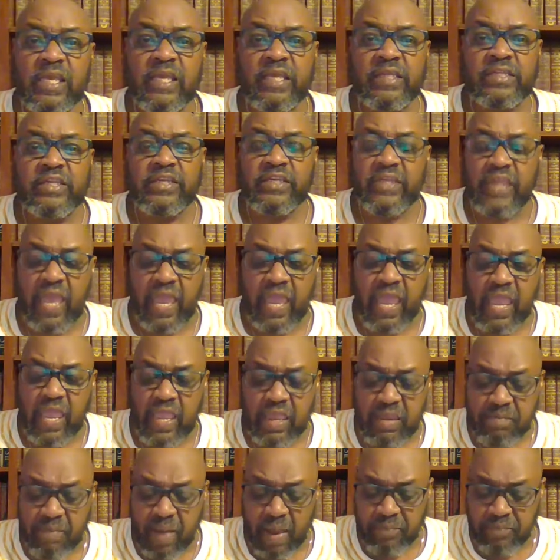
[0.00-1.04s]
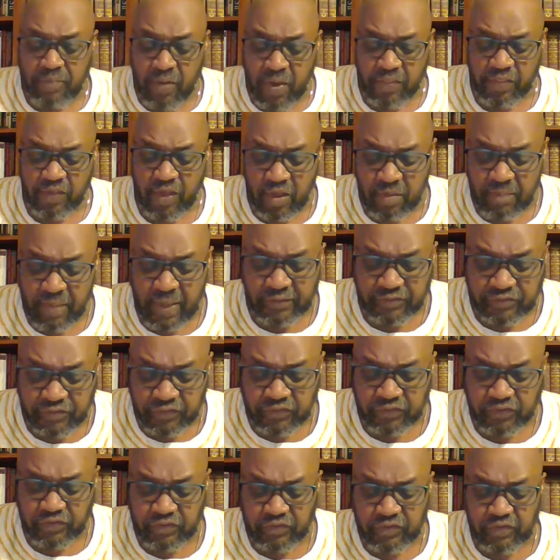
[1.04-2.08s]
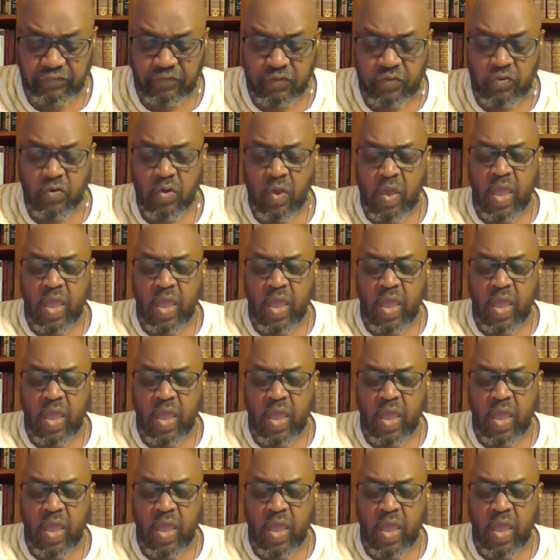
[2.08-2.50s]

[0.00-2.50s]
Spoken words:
Today, my brother, my sisters, if you